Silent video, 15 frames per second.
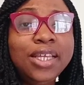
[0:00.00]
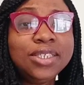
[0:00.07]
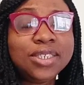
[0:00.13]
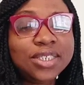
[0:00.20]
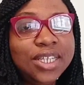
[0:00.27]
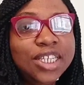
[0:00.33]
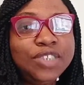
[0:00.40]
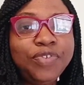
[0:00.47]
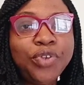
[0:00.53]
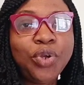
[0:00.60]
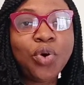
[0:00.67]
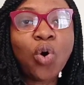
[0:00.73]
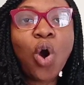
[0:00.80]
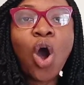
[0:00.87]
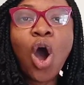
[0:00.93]
In today's
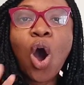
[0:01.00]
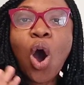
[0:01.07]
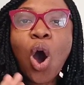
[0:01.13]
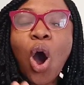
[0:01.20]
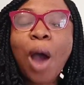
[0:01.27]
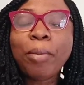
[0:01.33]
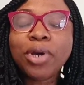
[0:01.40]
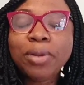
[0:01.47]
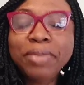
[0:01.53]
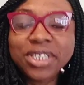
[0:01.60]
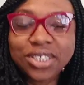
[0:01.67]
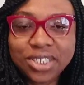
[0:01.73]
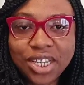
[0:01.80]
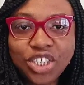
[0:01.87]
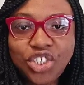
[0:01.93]
video, I'm going to
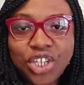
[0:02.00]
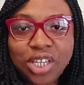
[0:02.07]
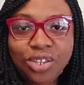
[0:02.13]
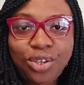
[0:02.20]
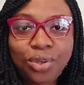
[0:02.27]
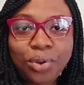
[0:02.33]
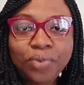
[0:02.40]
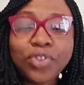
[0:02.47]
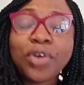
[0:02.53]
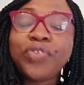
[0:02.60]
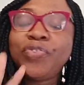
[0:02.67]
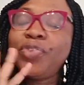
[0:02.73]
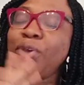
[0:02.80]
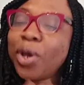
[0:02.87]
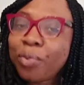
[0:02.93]
be teaching you
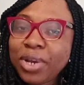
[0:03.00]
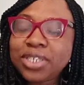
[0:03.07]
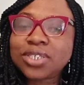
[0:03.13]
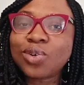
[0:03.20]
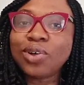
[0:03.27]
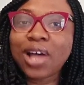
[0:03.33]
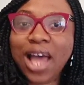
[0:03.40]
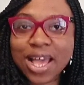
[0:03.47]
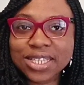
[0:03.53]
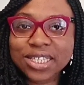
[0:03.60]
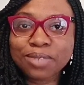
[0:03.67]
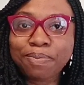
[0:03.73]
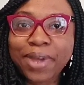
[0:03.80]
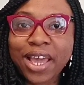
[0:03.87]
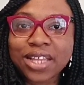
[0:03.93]
the theoretical
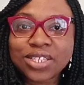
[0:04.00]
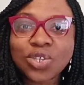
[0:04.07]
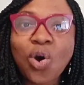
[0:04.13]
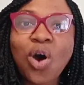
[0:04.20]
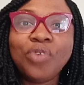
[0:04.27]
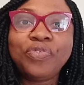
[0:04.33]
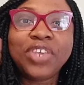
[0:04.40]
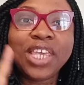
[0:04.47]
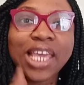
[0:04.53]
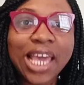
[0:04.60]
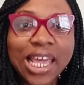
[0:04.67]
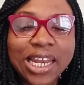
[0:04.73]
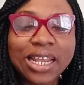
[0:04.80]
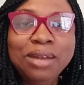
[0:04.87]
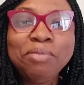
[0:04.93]
aspects of
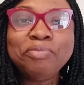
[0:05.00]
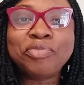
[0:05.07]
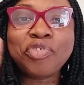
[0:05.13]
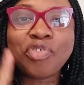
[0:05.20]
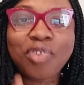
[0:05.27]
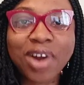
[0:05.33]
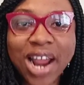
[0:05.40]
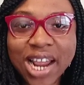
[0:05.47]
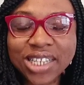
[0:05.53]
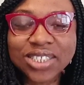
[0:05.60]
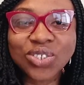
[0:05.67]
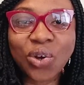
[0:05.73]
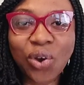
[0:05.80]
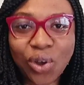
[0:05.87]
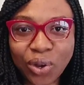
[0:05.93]
getting
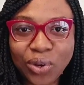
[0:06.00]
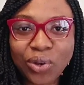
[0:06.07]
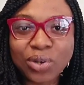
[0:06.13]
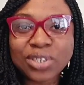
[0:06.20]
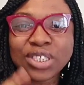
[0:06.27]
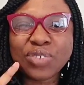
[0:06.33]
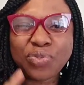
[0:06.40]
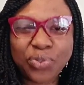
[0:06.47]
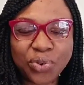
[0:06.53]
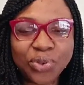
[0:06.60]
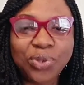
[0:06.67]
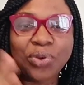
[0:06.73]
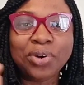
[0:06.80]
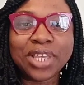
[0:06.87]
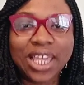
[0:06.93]
bright colors
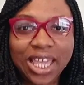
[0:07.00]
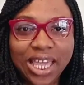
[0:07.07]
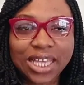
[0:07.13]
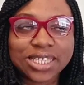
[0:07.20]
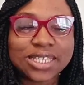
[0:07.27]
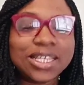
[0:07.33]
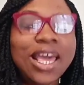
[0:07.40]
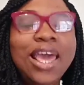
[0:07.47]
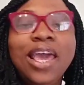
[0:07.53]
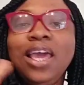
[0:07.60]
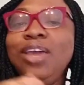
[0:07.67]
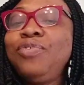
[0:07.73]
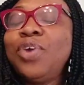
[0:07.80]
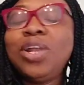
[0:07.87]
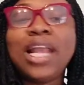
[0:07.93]
for your cakes.
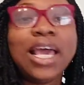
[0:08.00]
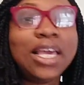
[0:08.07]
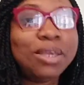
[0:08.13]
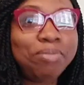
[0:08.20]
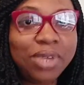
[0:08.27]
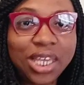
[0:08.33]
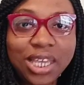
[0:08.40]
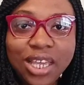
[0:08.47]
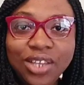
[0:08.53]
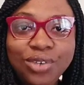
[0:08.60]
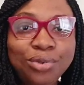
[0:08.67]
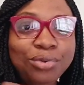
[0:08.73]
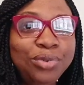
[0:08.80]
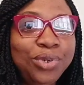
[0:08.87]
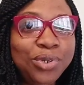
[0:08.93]
If you're like me,
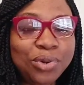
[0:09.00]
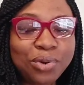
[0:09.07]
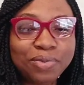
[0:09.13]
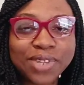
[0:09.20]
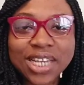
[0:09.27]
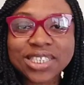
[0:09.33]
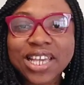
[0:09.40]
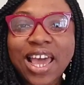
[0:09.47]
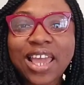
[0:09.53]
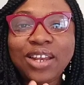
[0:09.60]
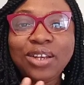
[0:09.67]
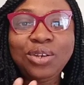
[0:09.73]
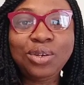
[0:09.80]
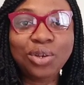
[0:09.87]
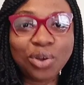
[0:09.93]
you know that
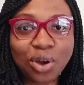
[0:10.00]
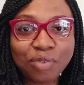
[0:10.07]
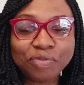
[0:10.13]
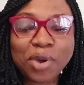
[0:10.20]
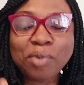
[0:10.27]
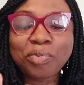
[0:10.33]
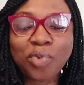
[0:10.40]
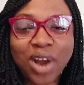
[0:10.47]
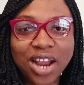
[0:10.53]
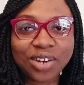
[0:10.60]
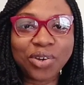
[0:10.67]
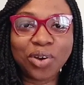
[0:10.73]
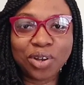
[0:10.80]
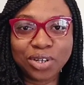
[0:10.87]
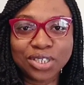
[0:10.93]
I love
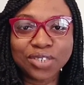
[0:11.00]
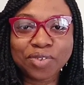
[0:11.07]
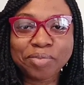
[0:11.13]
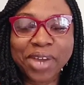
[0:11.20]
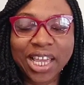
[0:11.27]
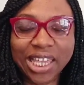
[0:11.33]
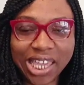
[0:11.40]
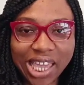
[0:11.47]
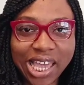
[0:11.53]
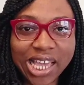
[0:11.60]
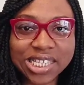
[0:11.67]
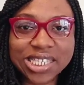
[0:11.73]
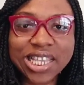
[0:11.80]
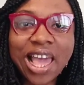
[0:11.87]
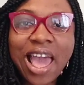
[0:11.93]
bright colors for my
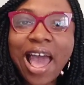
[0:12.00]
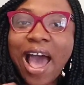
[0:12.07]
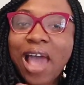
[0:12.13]
cakes.